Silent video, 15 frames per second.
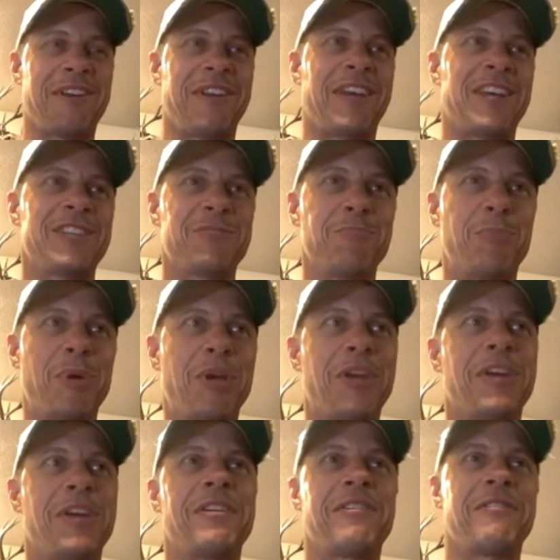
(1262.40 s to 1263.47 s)
has
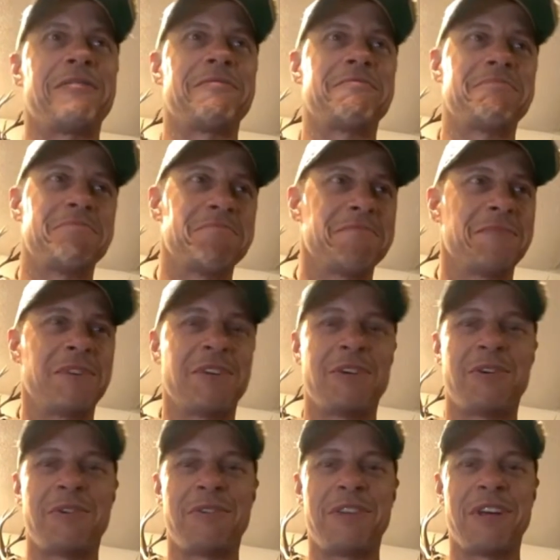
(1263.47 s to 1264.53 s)
been, you
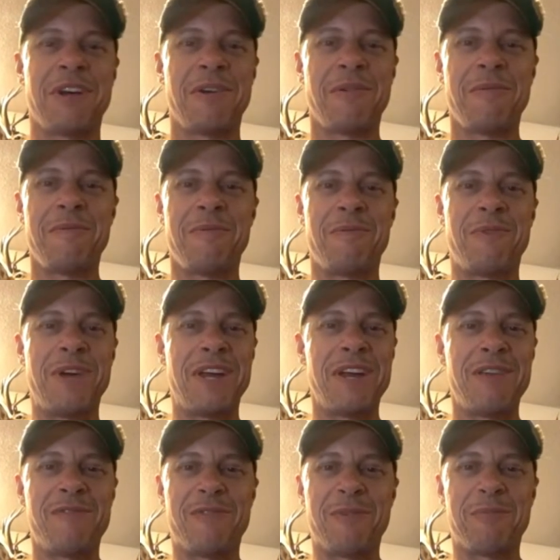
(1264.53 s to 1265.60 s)
know, they're
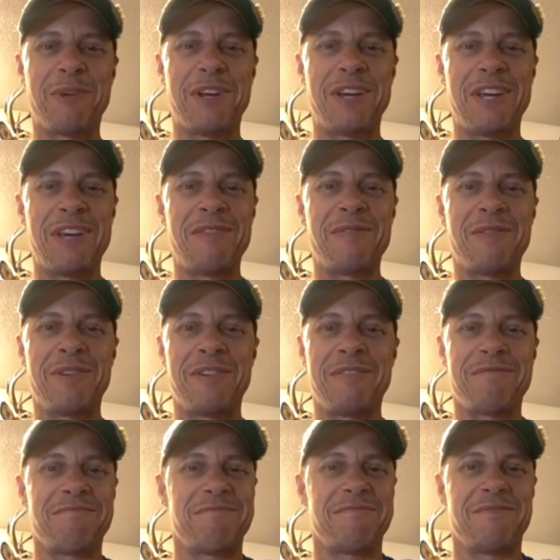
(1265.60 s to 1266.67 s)
ready for me,
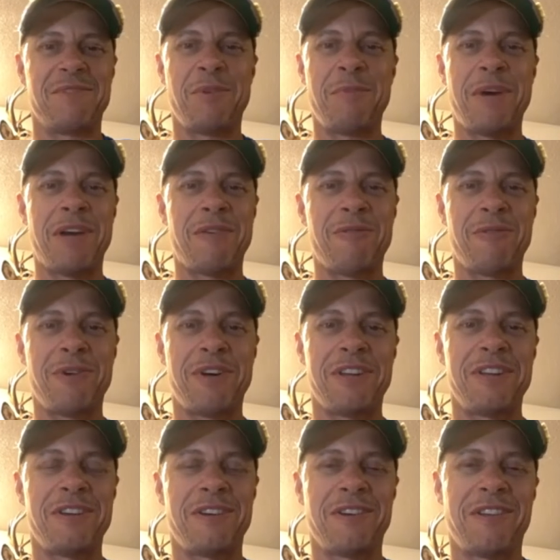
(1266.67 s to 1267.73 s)
even no matter
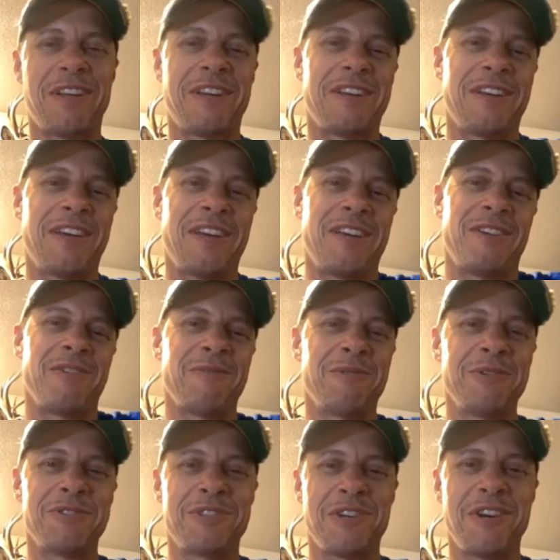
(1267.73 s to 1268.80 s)
what. You know, like, hey, you're in a
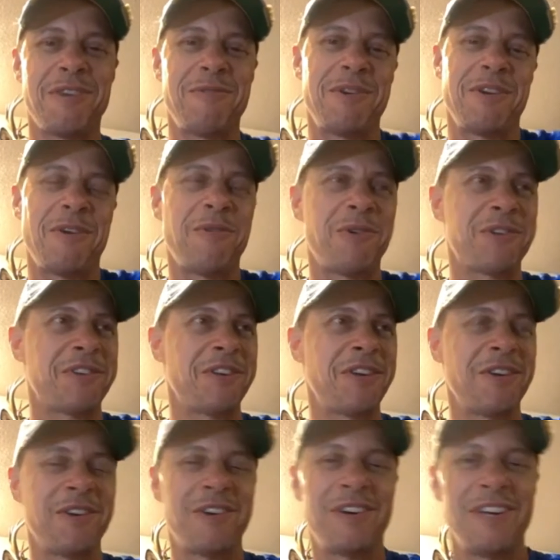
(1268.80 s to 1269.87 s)
wheelchair, we know what to
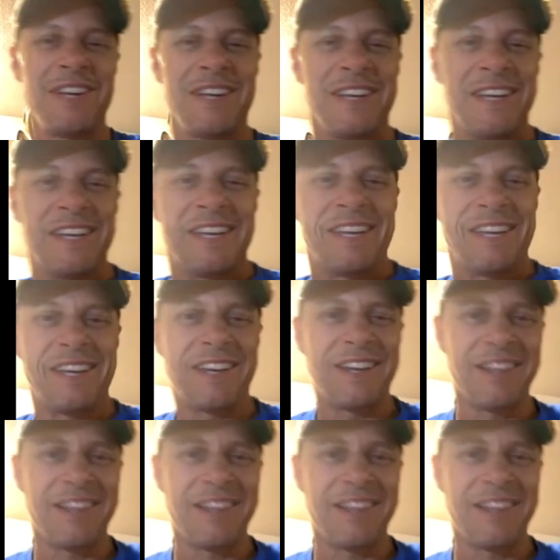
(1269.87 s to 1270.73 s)
do. And